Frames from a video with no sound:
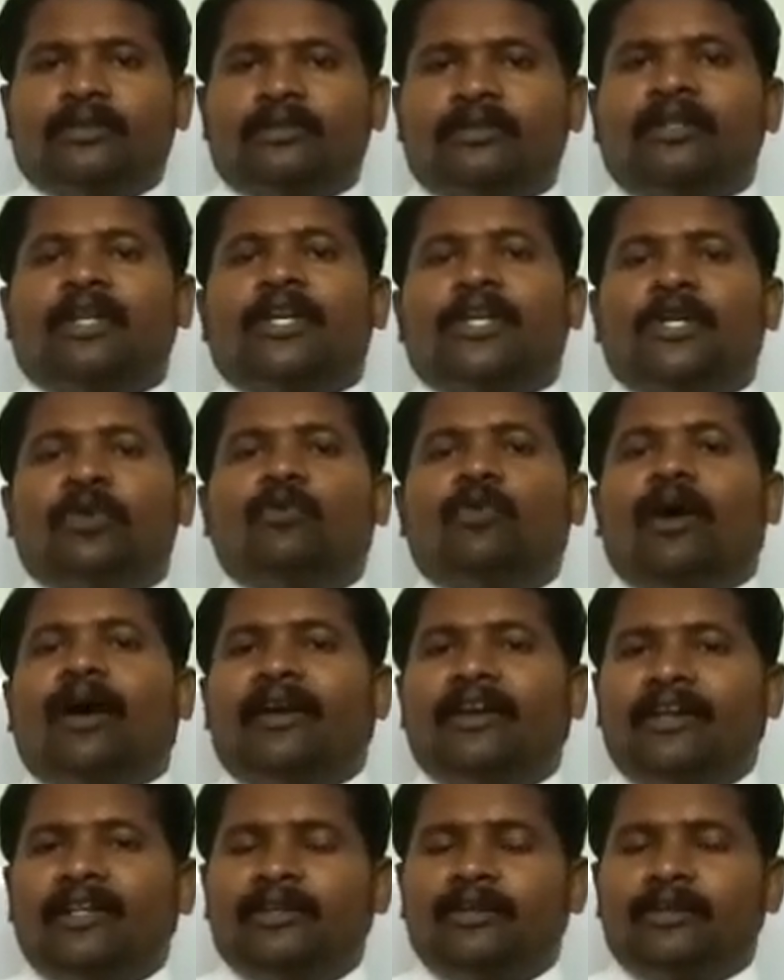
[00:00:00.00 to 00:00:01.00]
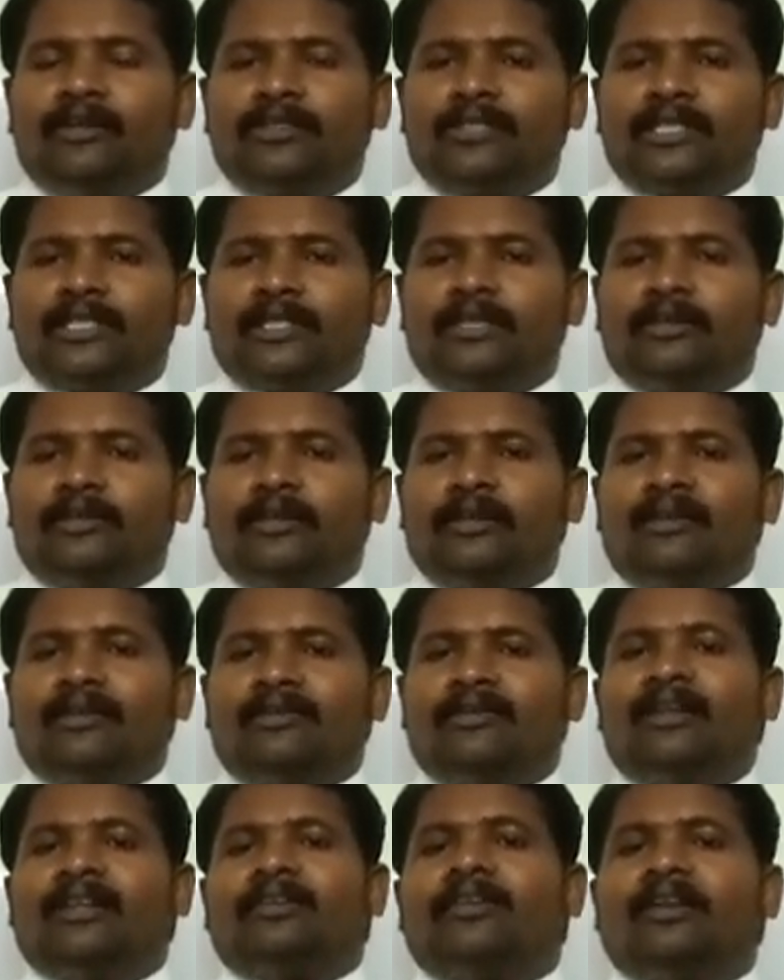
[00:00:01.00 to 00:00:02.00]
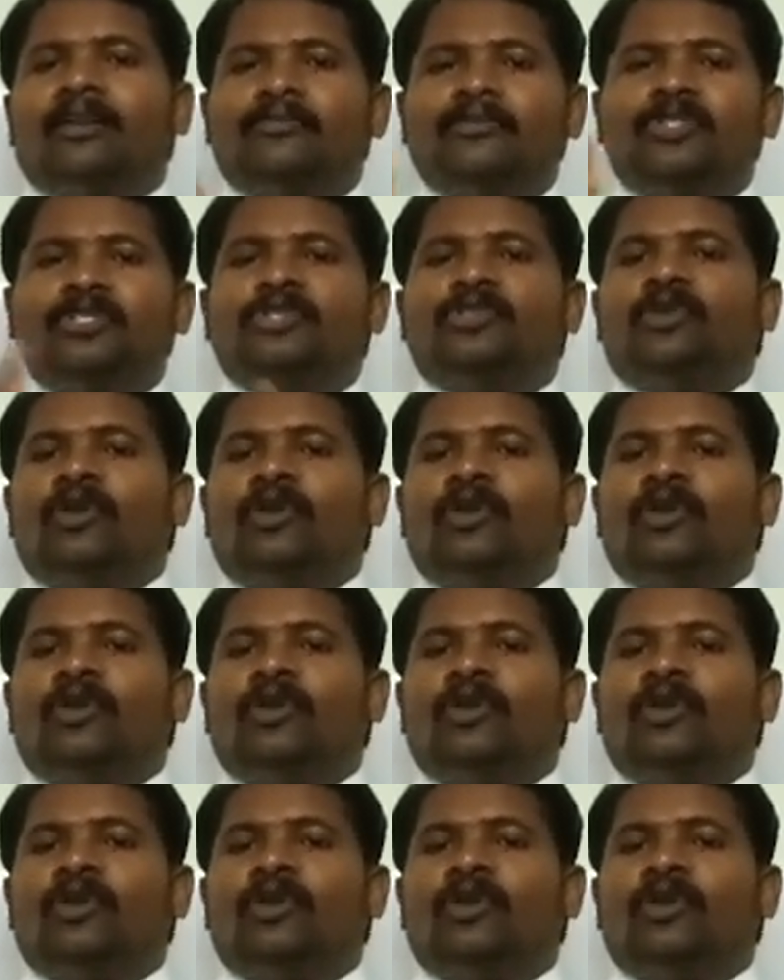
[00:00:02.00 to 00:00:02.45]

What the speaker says: the new ideas that comes into